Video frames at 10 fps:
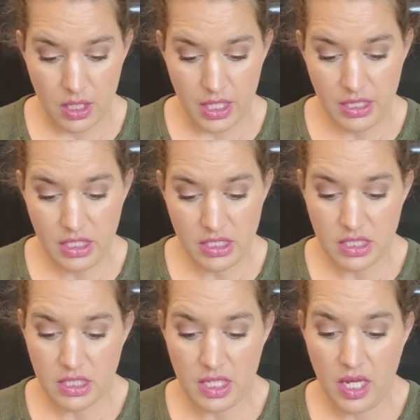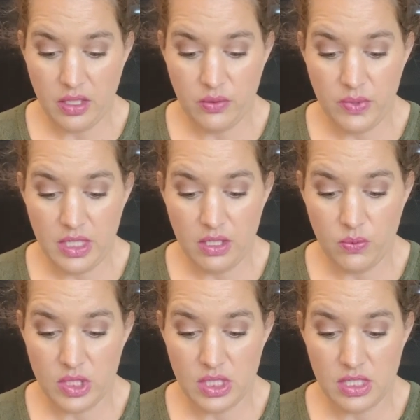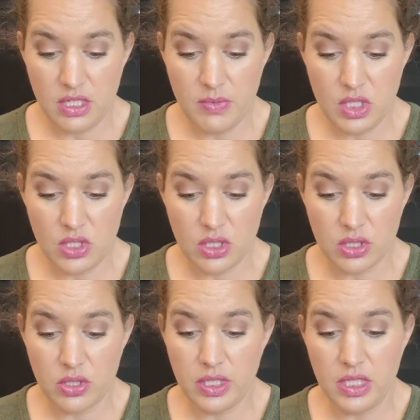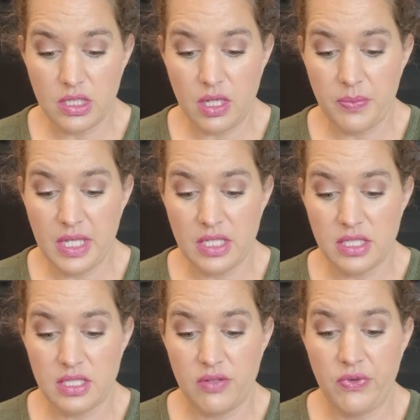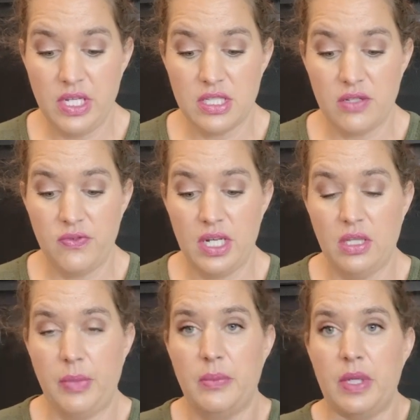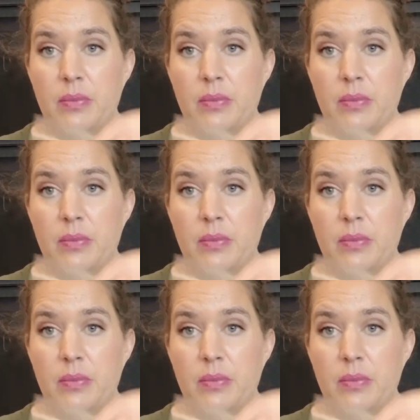This is Halloween, which is cinnamon sugar cookie, cupcakes at Tiffany's, and vanilla pumpkin